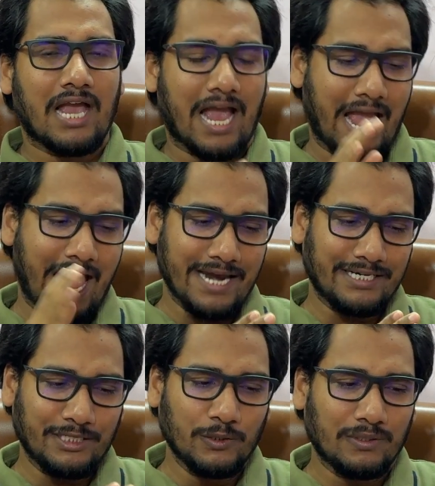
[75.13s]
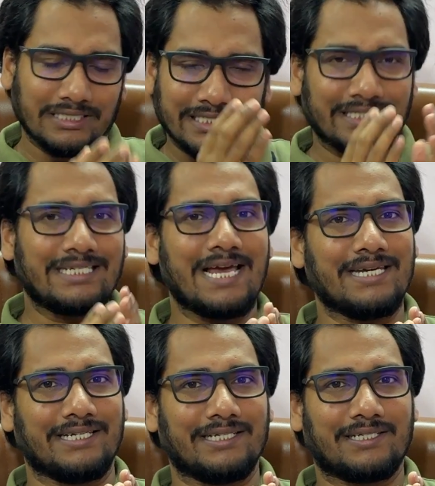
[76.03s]
and you understand
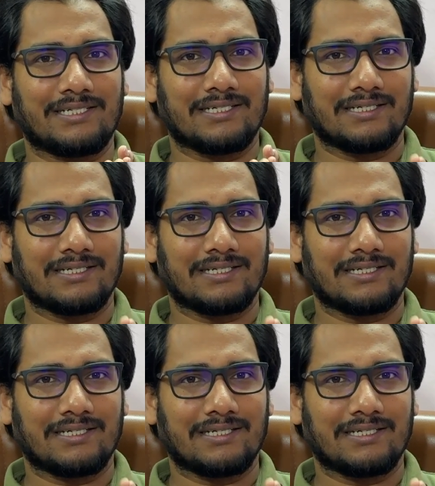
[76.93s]
it